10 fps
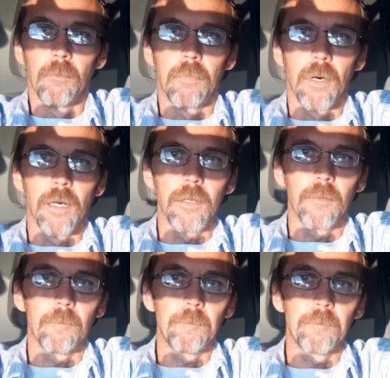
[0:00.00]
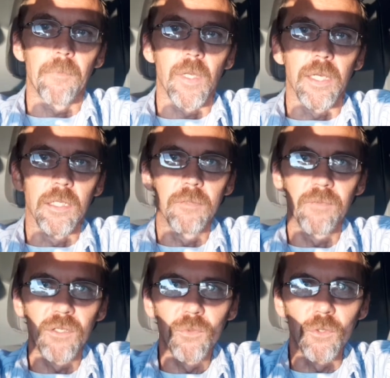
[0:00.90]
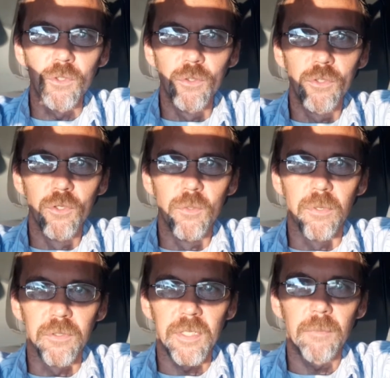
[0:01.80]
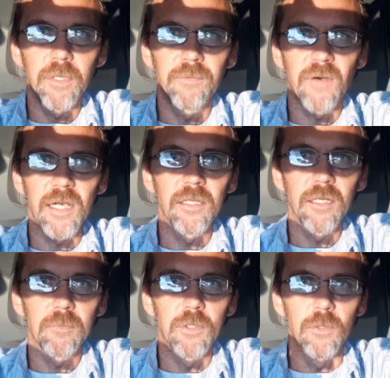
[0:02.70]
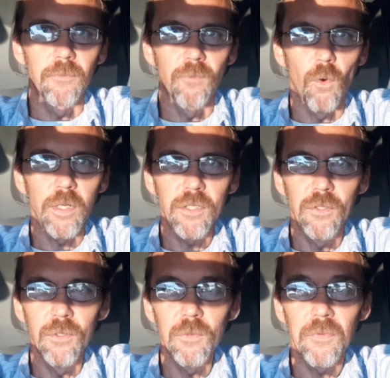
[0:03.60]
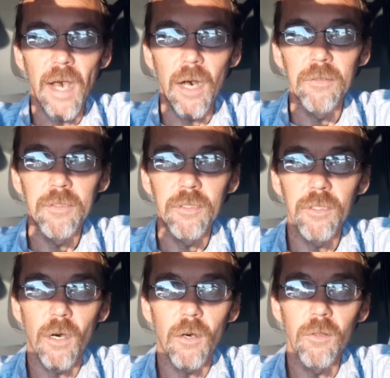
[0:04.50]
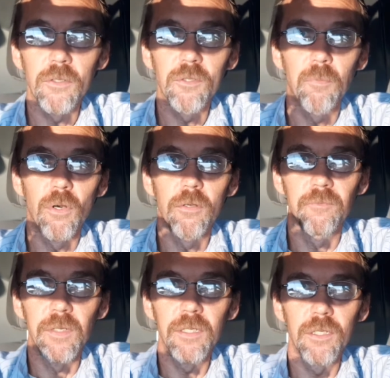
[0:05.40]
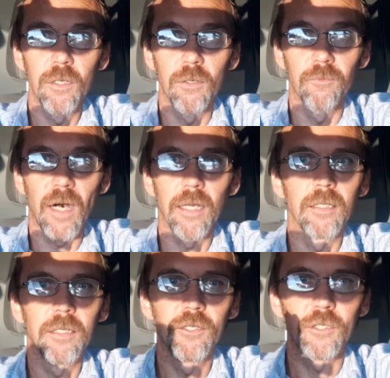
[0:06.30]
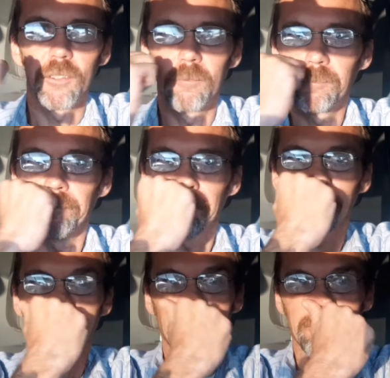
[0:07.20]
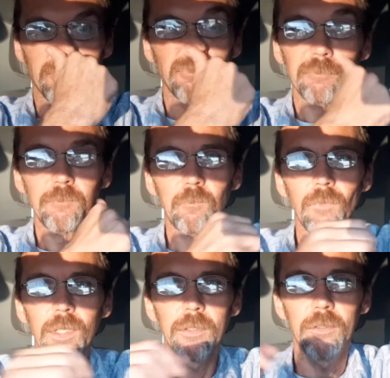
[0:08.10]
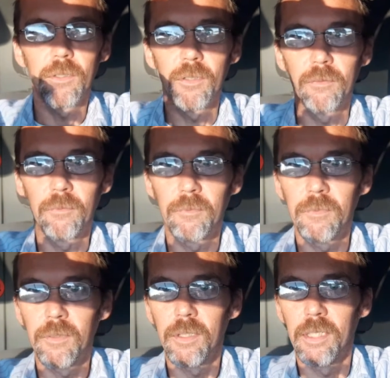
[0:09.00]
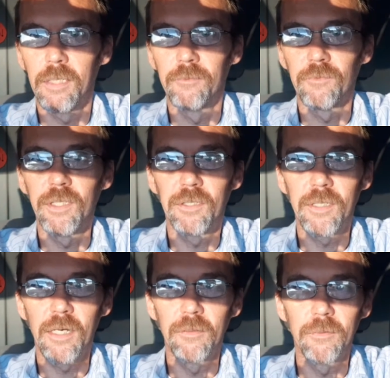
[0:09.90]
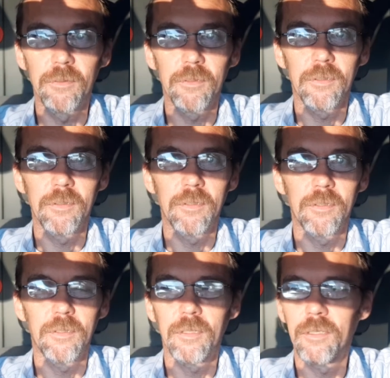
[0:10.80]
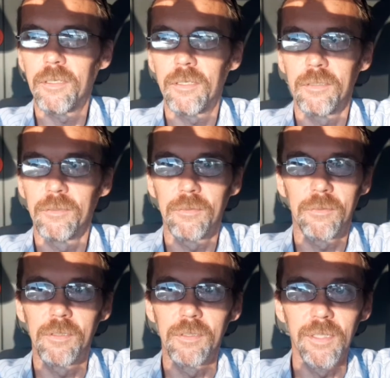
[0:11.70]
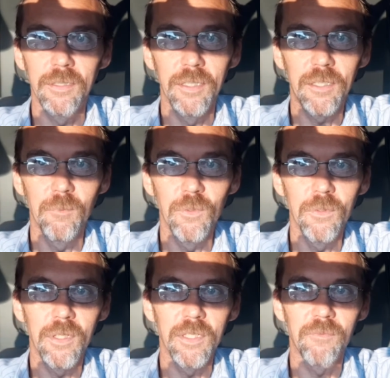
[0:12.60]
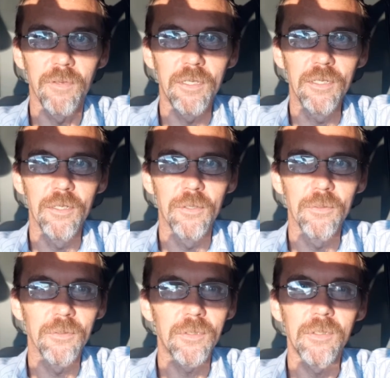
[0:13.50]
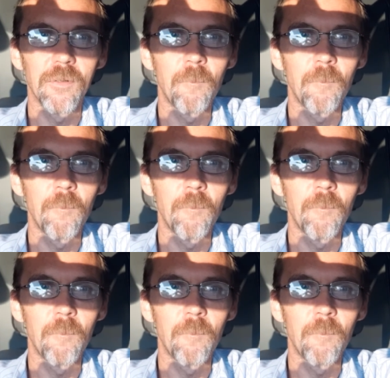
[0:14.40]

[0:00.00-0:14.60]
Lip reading: But individual YouTubers can be fined up to $42,000 per video violation. So I've reached out because the Disney community's videos,